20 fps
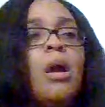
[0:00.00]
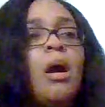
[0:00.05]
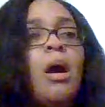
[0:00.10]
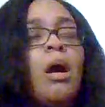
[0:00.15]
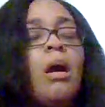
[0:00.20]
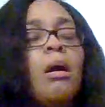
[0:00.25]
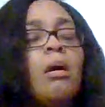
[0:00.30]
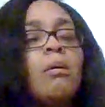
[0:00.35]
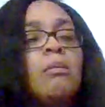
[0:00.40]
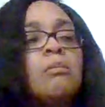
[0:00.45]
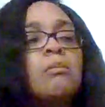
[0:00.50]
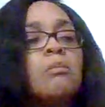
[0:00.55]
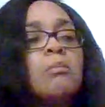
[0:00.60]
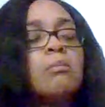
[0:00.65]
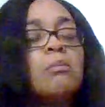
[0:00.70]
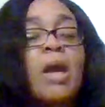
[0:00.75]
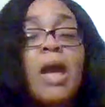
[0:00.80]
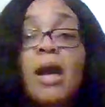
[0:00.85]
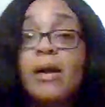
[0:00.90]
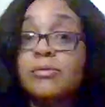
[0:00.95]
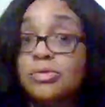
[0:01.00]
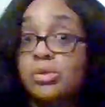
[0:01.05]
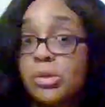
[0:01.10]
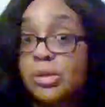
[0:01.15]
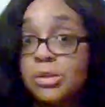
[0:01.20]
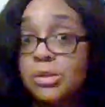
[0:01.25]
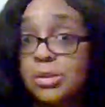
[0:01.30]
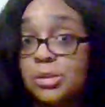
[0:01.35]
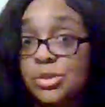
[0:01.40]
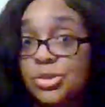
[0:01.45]
Um, have
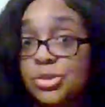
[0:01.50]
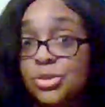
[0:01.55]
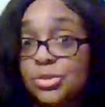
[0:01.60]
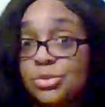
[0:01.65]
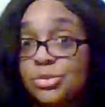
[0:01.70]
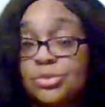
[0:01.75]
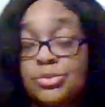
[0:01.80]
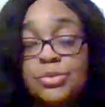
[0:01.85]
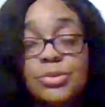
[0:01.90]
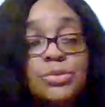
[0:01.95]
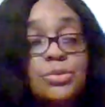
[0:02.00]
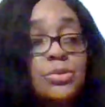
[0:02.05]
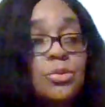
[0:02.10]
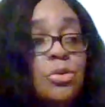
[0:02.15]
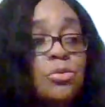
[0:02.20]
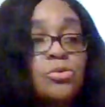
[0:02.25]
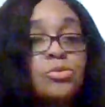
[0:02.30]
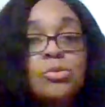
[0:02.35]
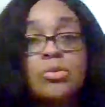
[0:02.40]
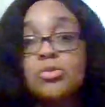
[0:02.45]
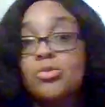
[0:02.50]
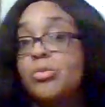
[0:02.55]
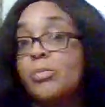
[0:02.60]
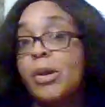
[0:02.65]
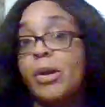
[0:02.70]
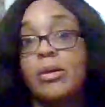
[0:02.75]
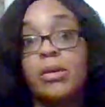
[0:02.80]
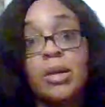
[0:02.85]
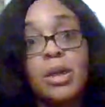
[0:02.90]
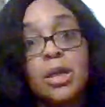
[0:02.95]
trust issues. You know, you, you
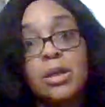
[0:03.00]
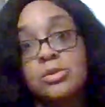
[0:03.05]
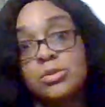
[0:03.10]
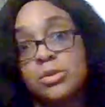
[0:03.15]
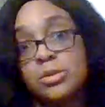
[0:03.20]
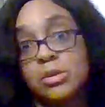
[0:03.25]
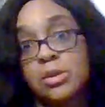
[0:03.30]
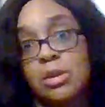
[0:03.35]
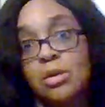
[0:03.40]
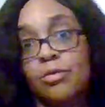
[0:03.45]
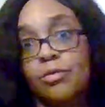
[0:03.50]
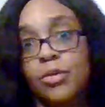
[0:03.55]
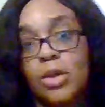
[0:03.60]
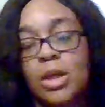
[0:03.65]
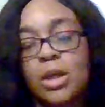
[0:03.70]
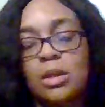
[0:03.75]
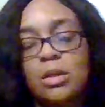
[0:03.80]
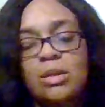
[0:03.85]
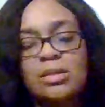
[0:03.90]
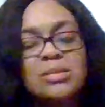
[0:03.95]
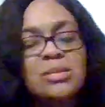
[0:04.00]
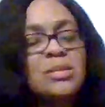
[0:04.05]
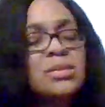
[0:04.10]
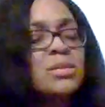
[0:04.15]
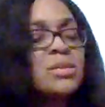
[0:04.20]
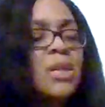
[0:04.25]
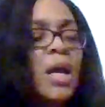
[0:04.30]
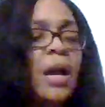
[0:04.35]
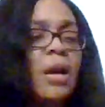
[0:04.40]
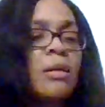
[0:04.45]
barricade yourself and It's
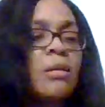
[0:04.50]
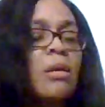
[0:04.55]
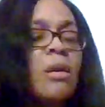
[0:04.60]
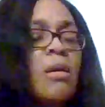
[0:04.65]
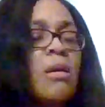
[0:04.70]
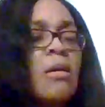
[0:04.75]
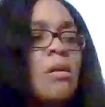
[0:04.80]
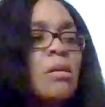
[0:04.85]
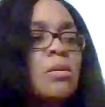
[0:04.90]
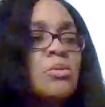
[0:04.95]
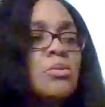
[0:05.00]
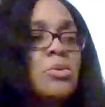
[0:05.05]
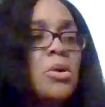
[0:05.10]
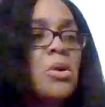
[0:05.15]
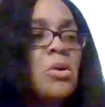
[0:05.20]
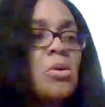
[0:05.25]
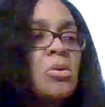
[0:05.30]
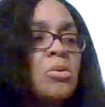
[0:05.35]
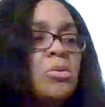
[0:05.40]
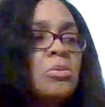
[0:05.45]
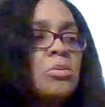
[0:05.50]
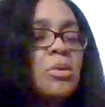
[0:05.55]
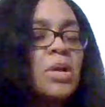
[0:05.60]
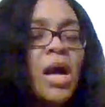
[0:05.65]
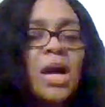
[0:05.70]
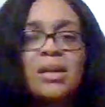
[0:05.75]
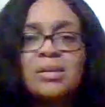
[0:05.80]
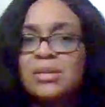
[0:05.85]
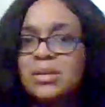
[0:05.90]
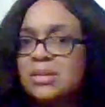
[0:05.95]
just like, you know,
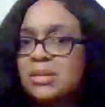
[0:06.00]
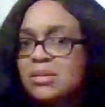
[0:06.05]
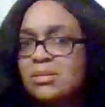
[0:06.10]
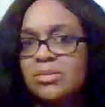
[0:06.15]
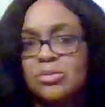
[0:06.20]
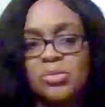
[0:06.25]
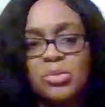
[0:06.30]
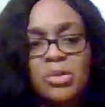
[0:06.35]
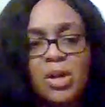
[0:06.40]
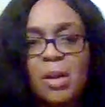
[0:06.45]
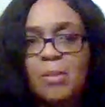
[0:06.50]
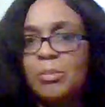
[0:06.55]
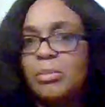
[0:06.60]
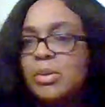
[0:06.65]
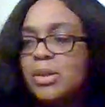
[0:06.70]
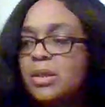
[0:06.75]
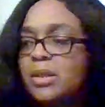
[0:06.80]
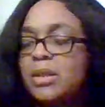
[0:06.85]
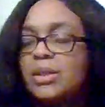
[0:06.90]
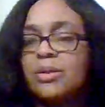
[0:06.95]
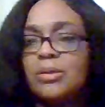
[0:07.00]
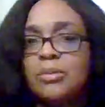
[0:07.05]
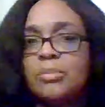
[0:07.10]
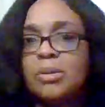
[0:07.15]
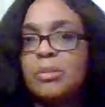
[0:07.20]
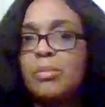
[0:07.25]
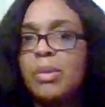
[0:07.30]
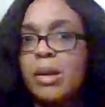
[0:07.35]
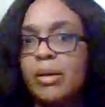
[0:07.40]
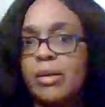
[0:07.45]
God does. We're not put here to
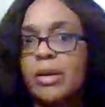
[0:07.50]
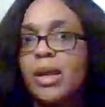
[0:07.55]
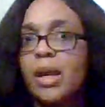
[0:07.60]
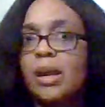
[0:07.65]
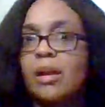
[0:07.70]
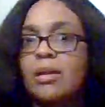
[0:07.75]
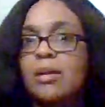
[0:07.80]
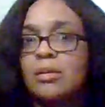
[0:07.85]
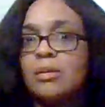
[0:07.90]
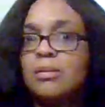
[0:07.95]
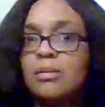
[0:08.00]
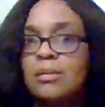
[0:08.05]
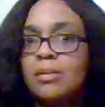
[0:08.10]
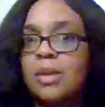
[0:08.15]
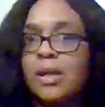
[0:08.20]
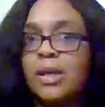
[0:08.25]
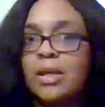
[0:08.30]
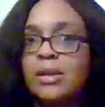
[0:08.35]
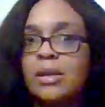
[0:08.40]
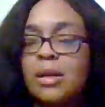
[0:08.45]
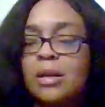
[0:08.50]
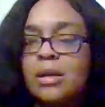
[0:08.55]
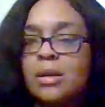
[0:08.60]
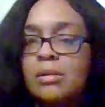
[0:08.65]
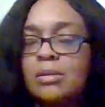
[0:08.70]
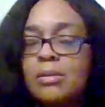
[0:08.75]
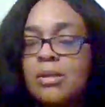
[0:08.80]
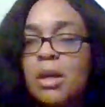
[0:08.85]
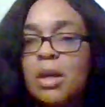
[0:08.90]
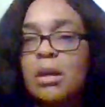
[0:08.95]
be barricaded in
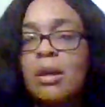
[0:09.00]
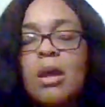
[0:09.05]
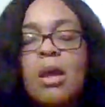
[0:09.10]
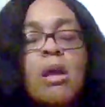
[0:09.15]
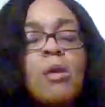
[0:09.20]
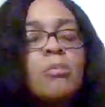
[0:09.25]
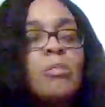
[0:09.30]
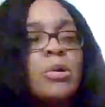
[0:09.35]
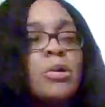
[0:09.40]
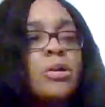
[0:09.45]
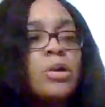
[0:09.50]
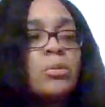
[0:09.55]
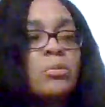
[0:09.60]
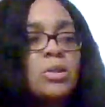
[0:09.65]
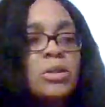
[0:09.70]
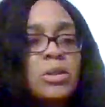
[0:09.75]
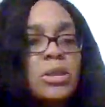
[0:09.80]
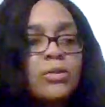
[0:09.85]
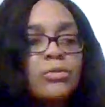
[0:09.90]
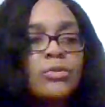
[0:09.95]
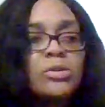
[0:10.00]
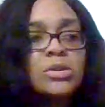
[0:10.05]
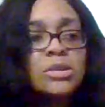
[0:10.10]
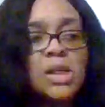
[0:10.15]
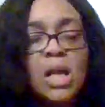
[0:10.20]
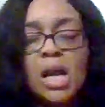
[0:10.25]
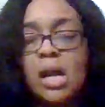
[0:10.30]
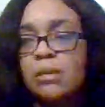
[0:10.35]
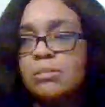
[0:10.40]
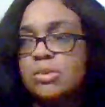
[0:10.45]
anything, but there'll be different
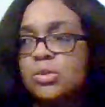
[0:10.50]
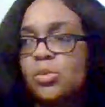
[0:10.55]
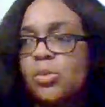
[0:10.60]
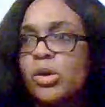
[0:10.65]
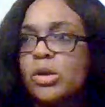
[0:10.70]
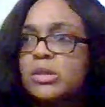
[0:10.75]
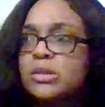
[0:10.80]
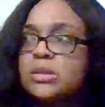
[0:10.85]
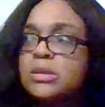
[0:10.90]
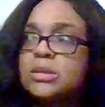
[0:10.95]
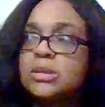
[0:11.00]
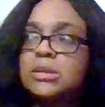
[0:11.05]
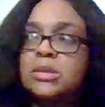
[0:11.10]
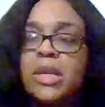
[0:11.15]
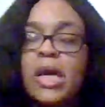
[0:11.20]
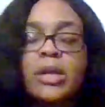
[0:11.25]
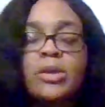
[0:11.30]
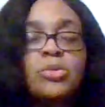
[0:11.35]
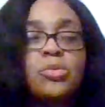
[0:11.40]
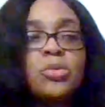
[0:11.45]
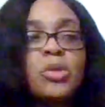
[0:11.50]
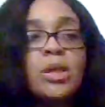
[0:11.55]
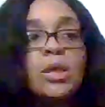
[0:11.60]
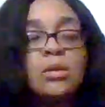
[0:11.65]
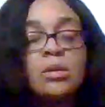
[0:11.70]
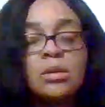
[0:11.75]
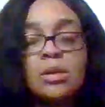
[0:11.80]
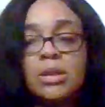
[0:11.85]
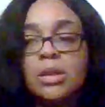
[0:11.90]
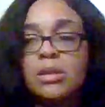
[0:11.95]
times where it's just like you can
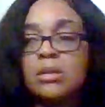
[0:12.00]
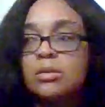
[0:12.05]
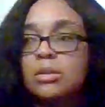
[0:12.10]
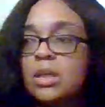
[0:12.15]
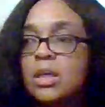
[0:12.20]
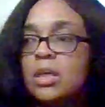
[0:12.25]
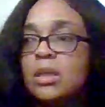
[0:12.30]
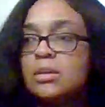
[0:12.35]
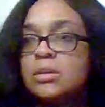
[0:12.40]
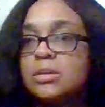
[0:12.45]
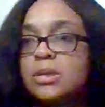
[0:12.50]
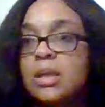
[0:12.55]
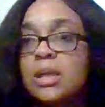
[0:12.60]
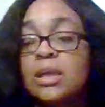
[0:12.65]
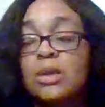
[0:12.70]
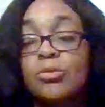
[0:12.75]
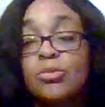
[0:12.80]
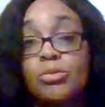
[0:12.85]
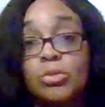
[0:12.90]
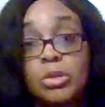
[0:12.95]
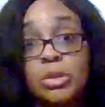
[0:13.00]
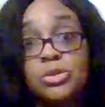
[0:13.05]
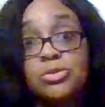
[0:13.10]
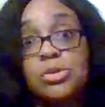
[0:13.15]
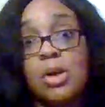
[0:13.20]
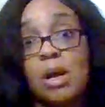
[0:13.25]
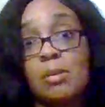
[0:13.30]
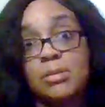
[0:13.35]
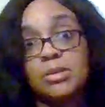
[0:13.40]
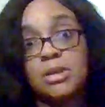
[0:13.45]
look at things and it really
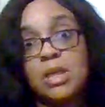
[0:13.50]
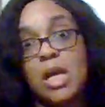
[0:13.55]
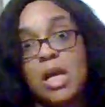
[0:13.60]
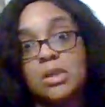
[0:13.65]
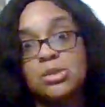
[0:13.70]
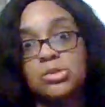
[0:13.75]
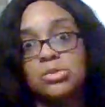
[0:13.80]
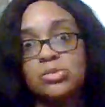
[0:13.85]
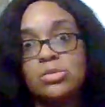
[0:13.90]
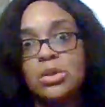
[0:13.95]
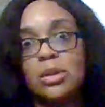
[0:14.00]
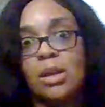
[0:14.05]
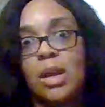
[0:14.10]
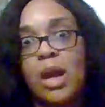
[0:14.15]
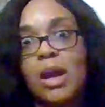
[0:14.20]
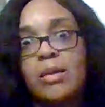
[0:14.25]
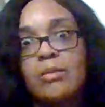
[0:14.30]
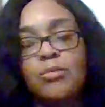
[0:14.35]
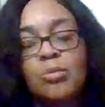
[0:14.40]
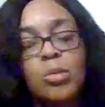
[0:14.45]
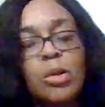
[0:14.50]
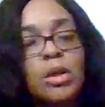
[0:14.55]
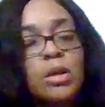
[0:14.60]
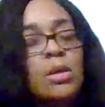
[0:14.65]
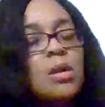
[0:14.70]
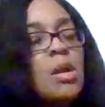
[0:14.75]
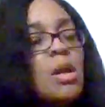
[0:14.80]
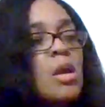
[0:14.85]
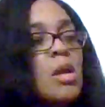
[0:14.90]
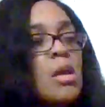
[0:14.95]
traumatized you in a life
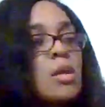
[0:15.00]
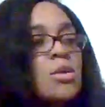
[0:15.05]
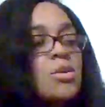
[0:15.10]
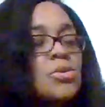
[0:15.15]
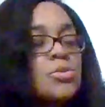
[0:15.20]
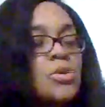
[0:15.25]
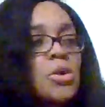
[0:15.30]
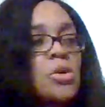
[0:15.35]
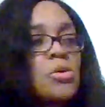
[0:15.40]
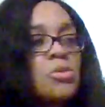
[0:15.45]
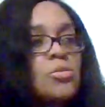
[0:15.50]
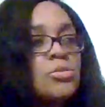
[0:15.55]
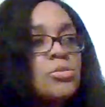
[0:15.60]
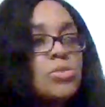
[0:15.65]
where, you know,